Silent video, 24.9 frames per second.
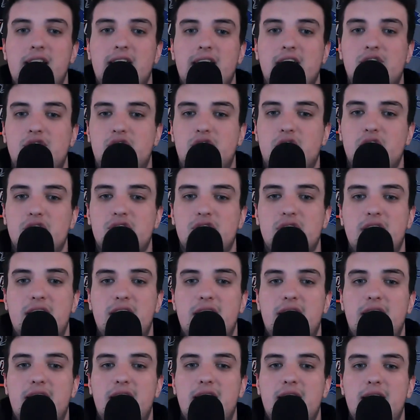It's just
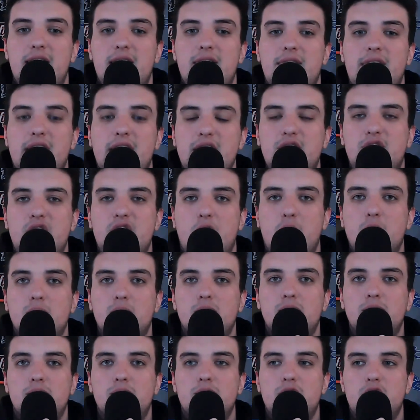they don't
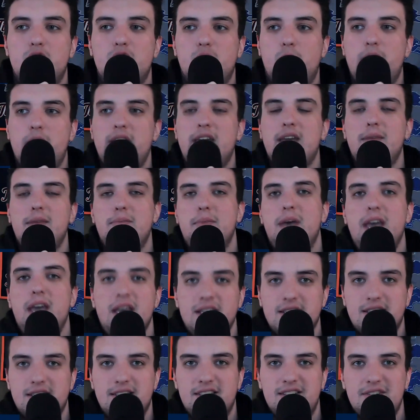swing and
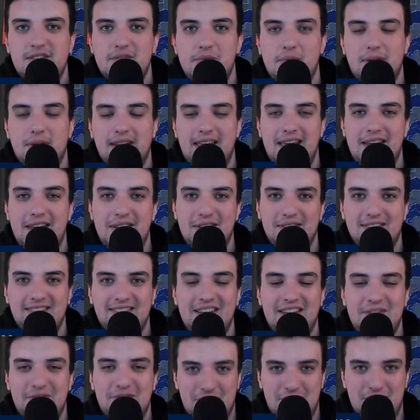miss when they
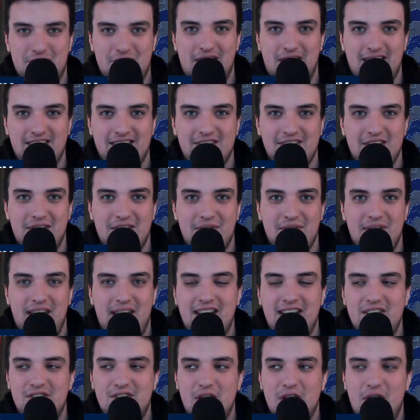leave the strike zone.
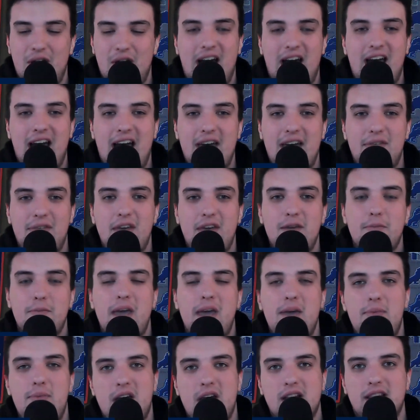And so I think
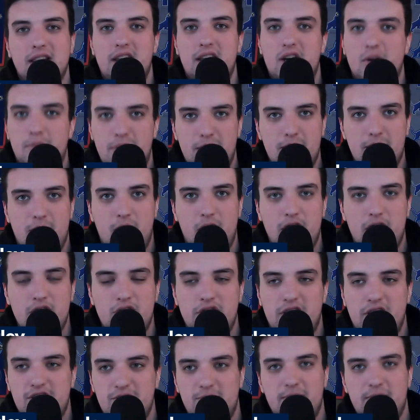maybe a little bit more
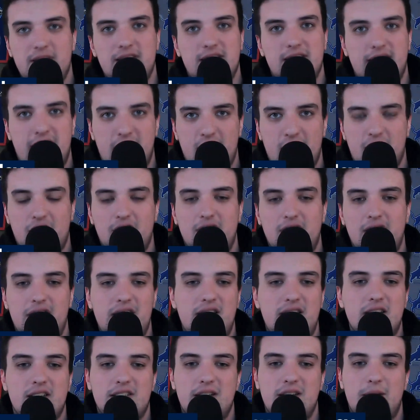adjustments there could
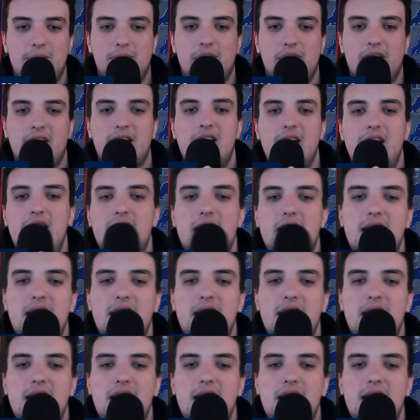lead to something.